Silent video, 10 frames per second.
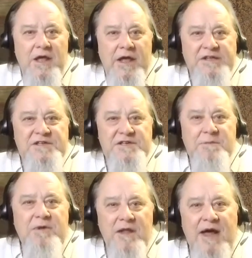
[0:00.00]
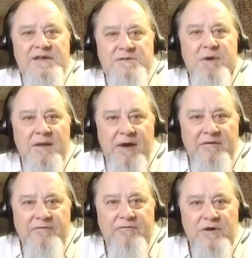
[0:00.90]
it's symbolized by my
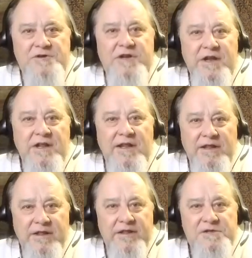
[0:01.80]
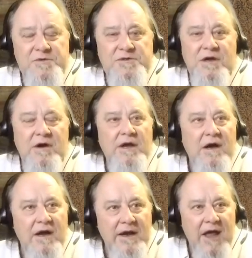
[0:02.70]
first inkling that this was going
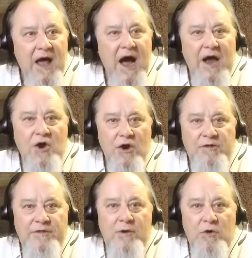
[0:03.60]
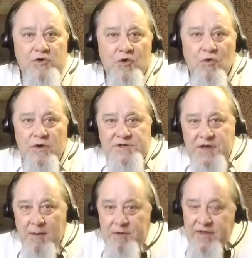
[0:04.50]
on. I heard that there were tours
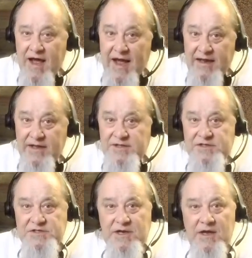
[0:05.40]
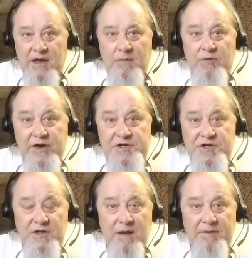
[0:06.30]
up on the islands in British
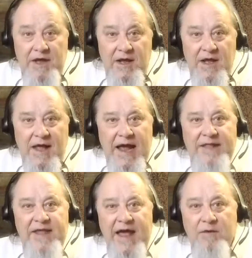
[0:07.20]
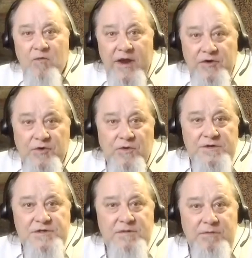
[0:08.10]
Columbia, and they had red
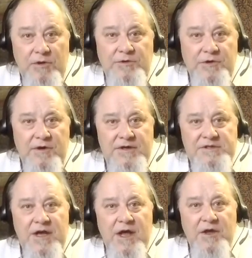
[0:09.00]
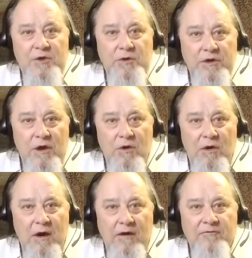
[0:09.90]
tours and blue tours. You would
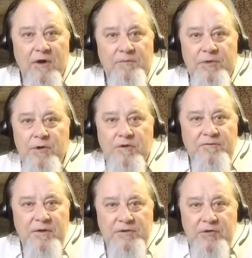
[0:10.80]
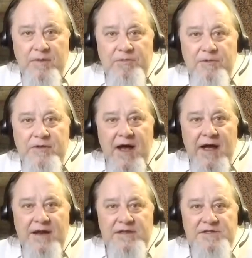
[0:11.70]
go for a beautiful trip through the
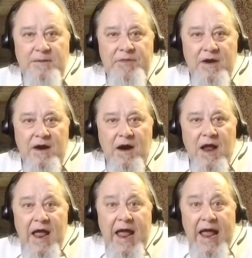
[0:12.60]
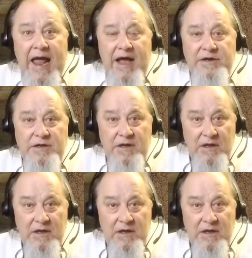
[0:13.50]
islands up there, and